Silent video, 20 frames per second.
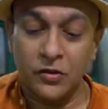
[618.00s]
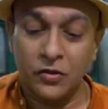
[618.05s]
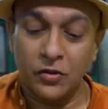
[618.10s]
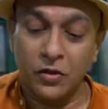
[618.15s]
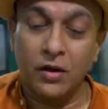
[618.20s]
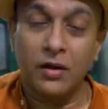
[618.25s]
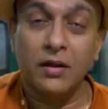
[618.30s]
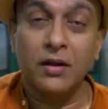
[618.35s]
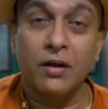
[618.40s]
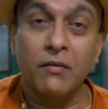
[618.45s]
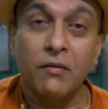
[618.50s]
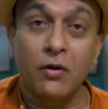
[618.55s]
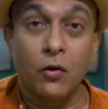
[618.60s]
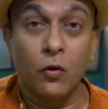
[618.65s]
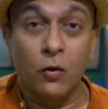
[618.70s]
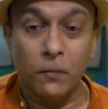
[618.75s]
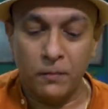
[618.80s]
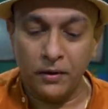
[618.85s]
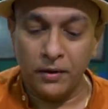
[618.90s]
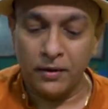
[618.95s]
the sort that
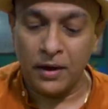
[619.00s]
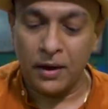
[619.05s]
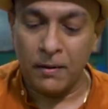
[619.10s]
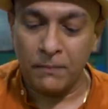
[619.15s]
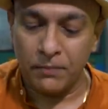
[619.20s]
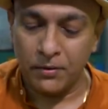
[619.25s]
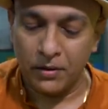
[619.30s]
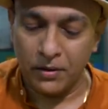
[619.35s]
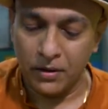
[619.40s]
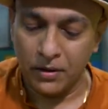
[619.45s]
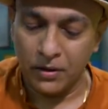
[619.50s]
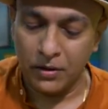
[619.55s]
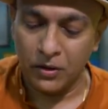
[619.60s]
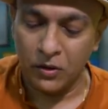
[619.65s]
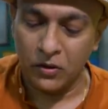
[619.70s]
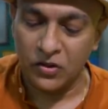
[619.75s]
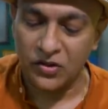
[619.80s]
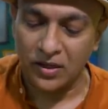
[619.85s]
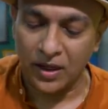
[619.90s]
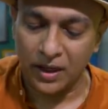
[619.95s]
will open up
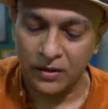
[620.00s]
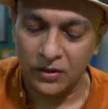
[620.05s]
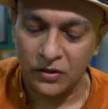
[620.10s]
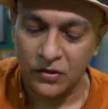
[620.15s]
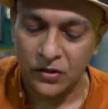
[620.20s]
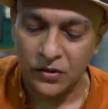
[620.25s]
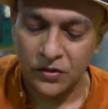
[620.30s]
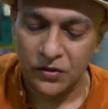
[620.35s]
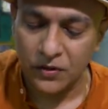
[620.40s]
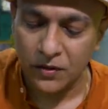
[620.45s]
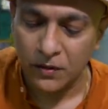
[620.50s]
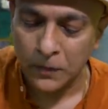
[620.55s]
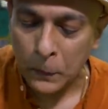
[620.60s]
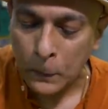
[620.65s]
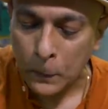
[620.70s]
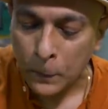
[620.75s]
your sinuses.